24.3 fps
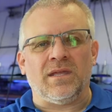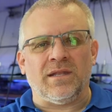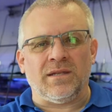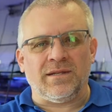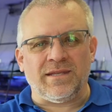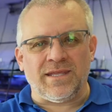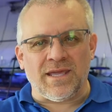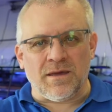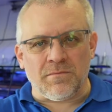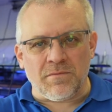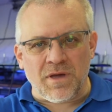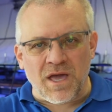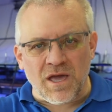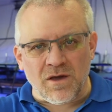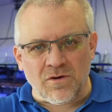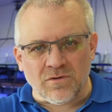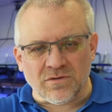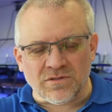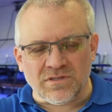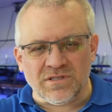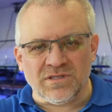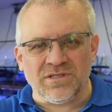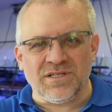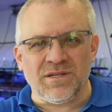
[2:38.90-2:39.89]
The
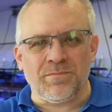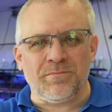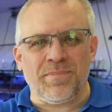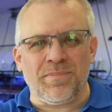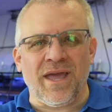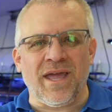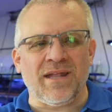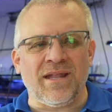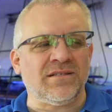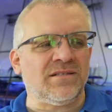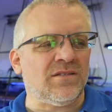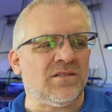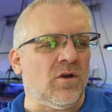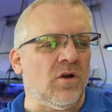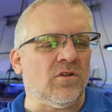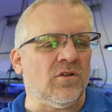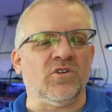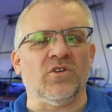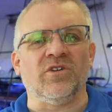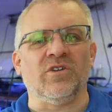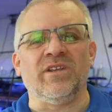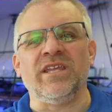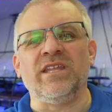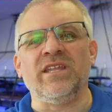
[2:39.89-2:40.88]
amount depends
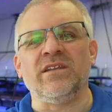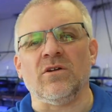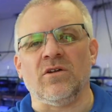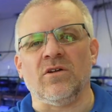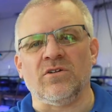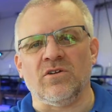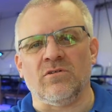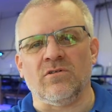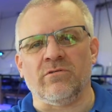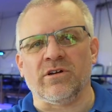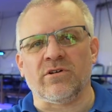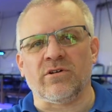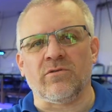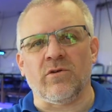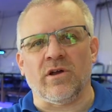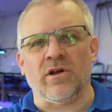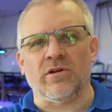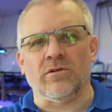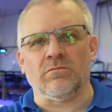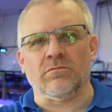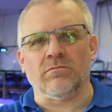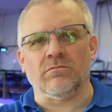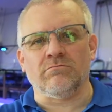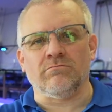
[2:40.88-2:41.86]
on your need on your
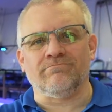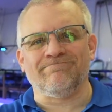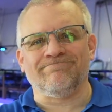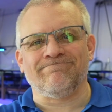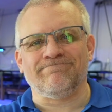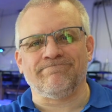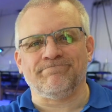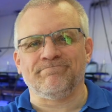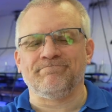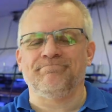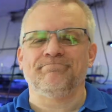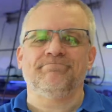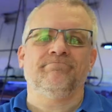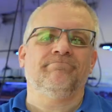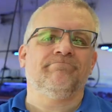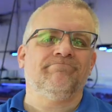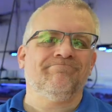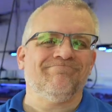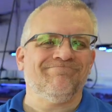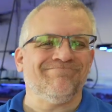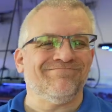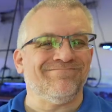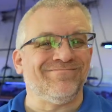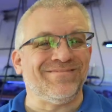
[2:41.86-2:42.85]
aquarium.
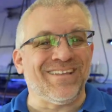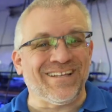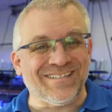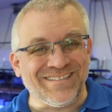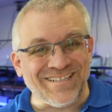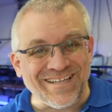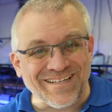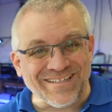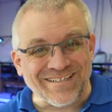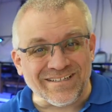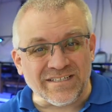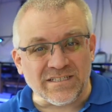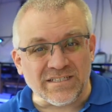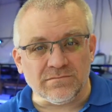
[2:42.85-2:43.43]
That's it.